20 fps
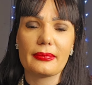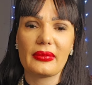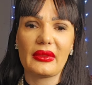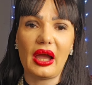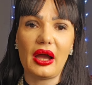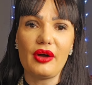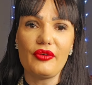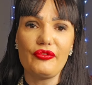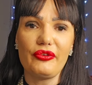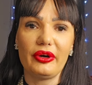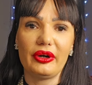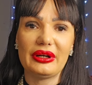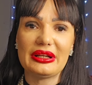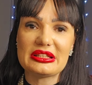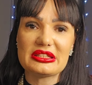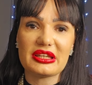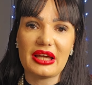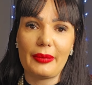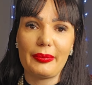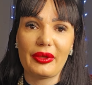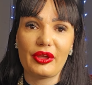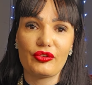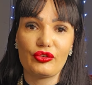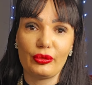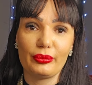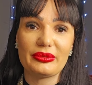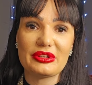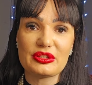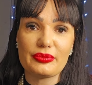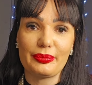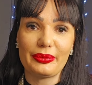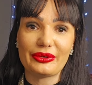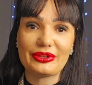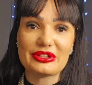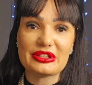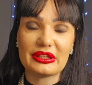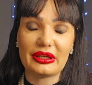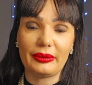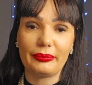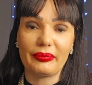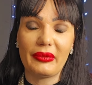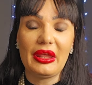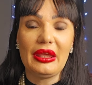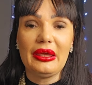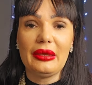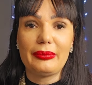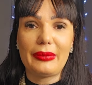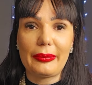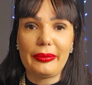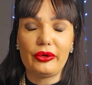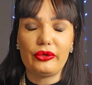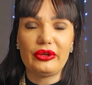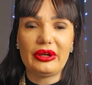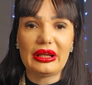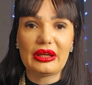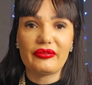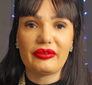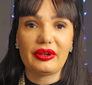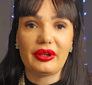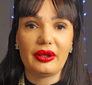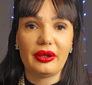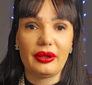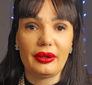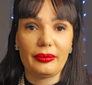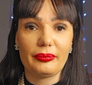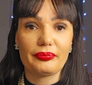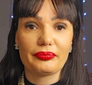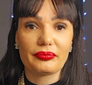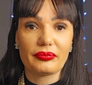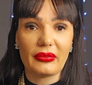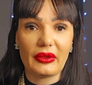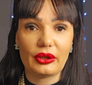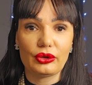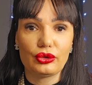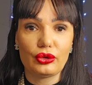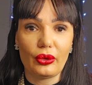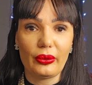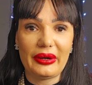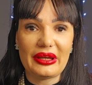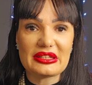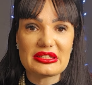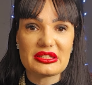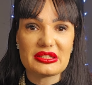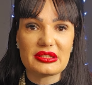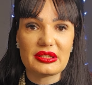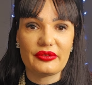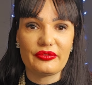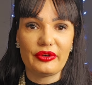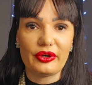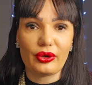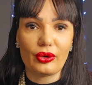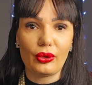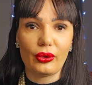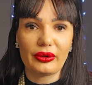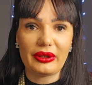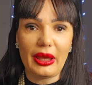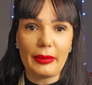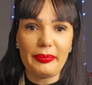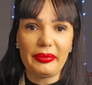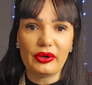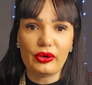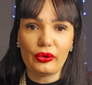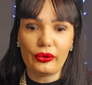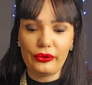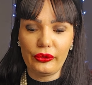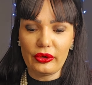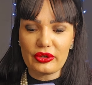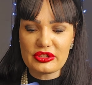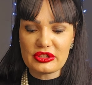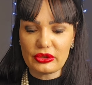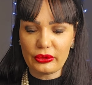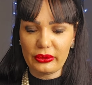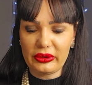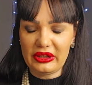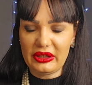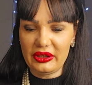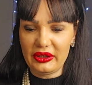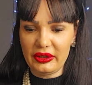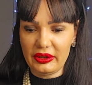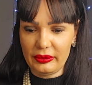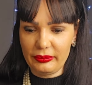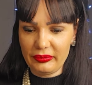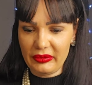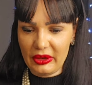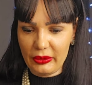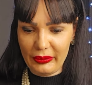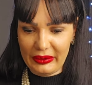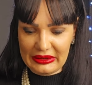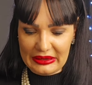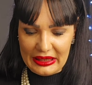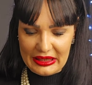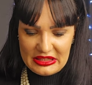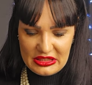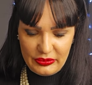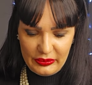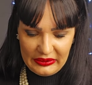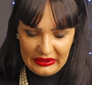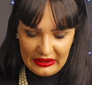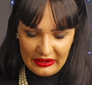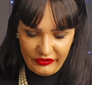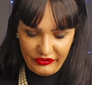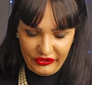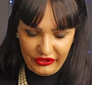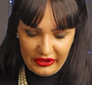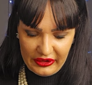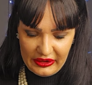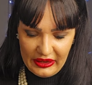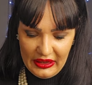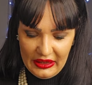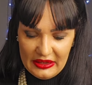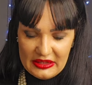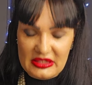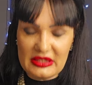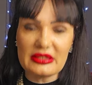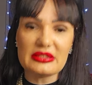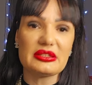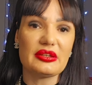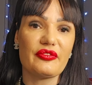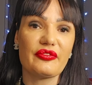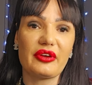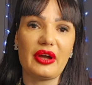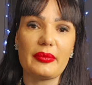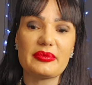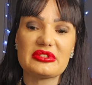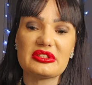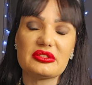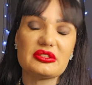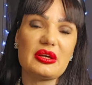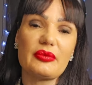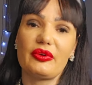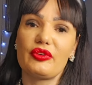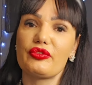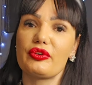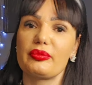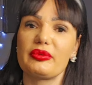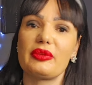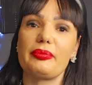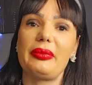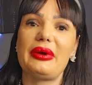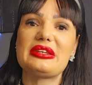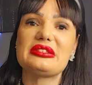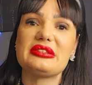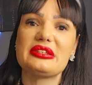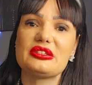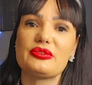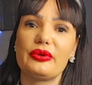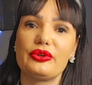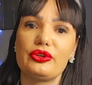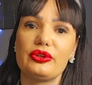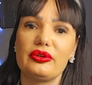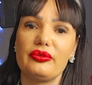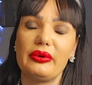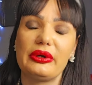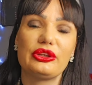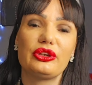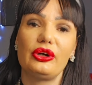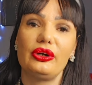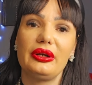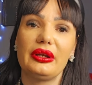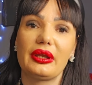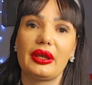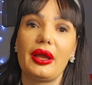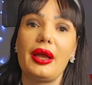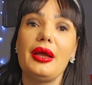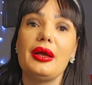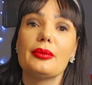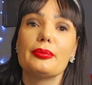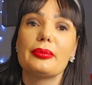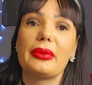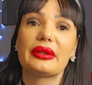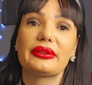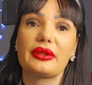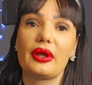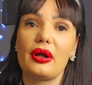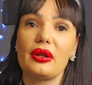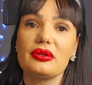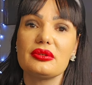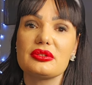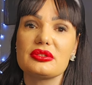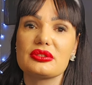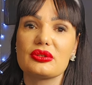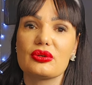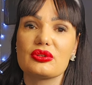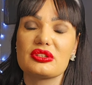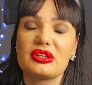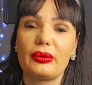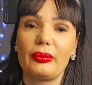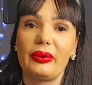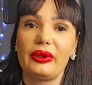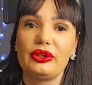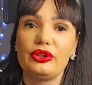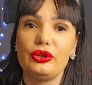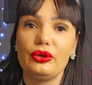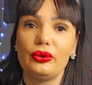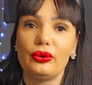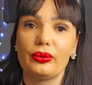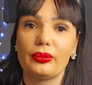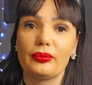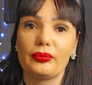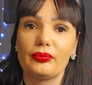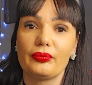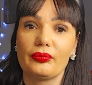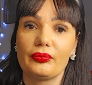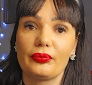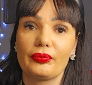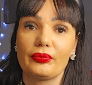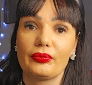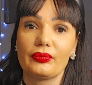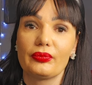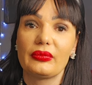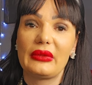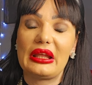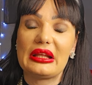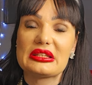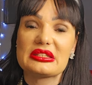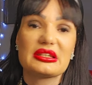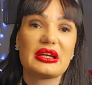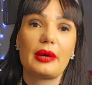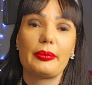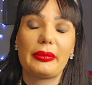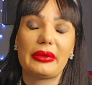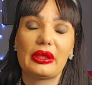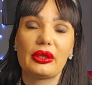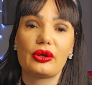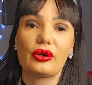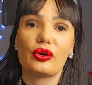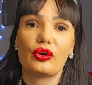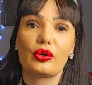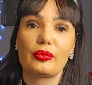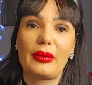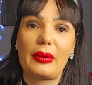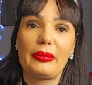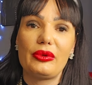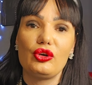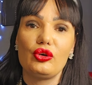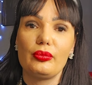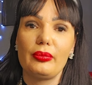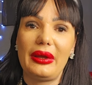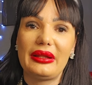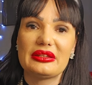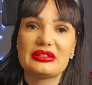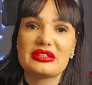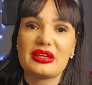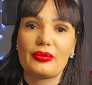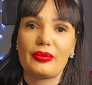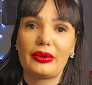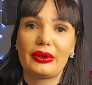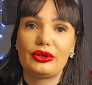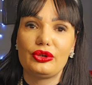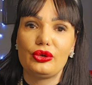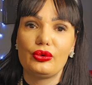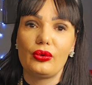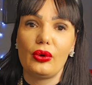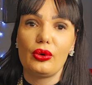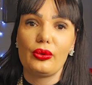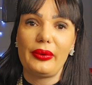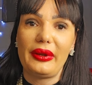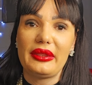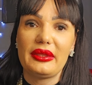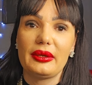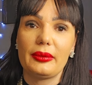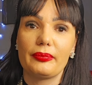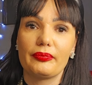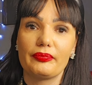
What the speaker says: offer is coming from this person. Maybe you're dealing with Taurus, Virgo, Capricorn also here. What else we have here? Six of Cups. Someone from the past is returning, but also someone new. It's coming, or maybe you met someone new already